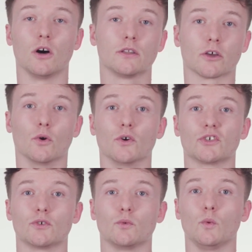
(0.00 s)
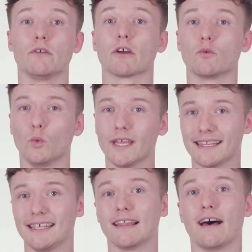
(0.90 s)
On the course, we run
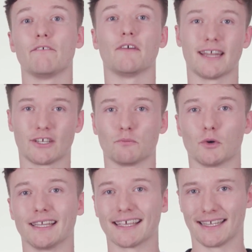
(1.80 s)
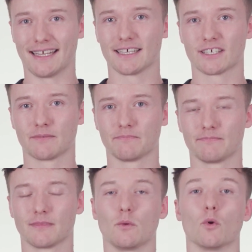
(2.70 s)
weekly live financial modelling clinics,
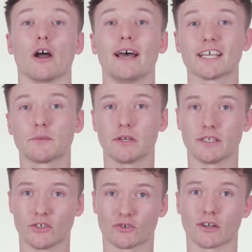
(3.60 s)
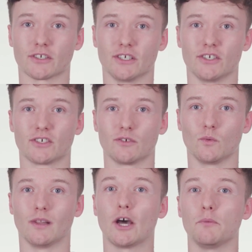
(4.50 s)
where our expert instructors
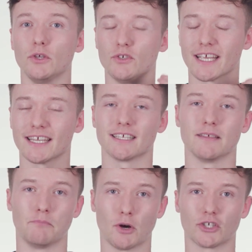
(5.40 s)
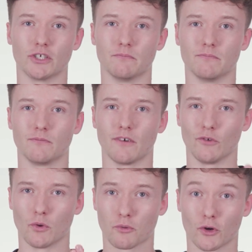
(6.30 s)
will help you to get to the bottom
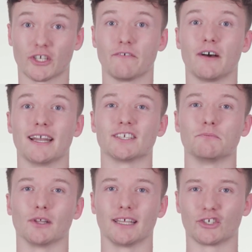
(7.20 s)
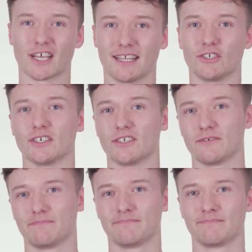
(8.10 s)
of your project finance modelling challenges.